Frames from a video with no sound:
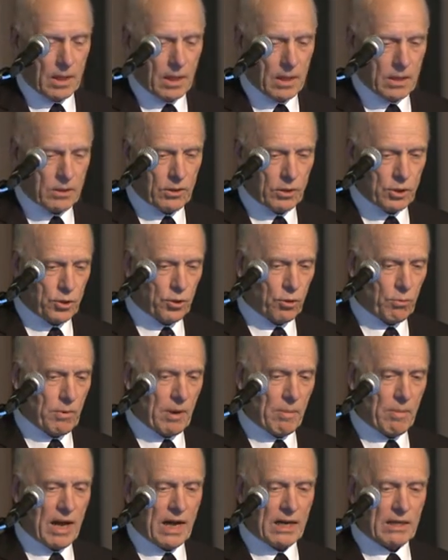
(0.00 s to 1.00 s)
So
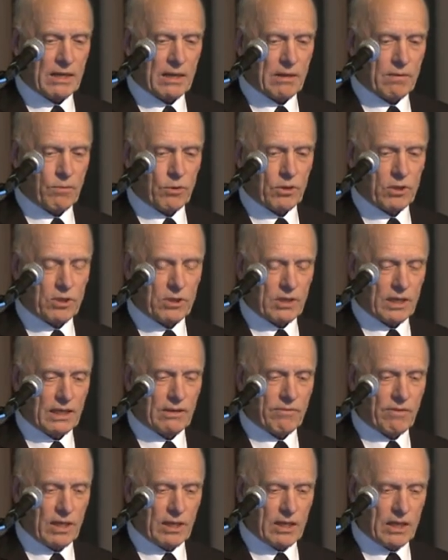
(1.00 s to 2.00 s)
supermagnet was
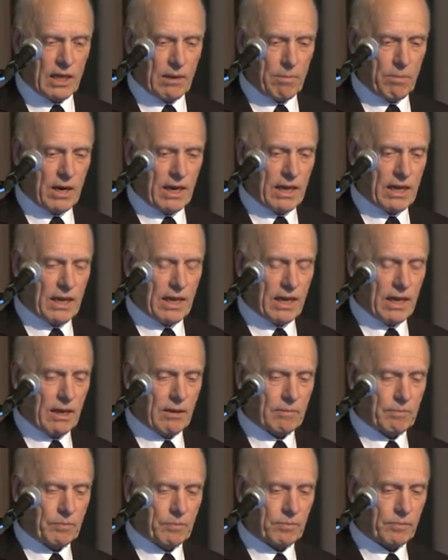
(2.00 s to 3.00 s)
invented by
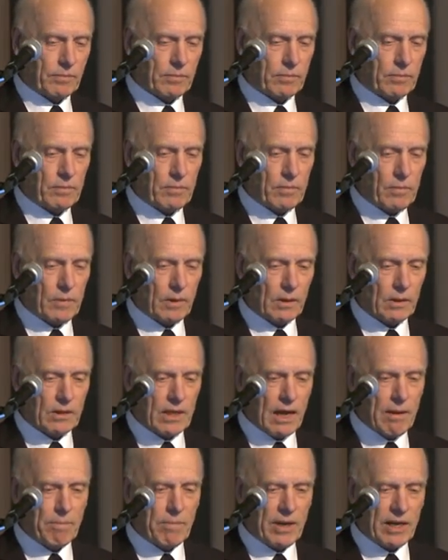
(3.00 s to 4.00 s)
a
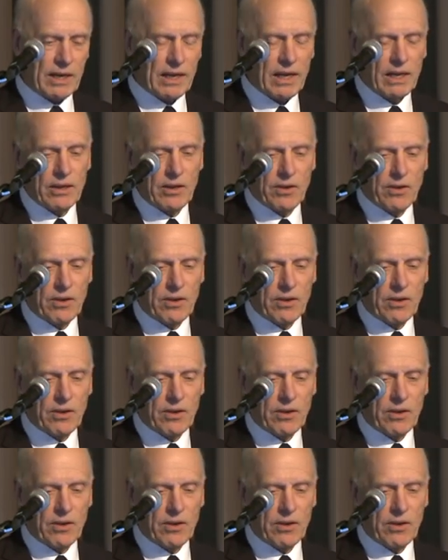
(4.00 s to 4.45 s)
Tampere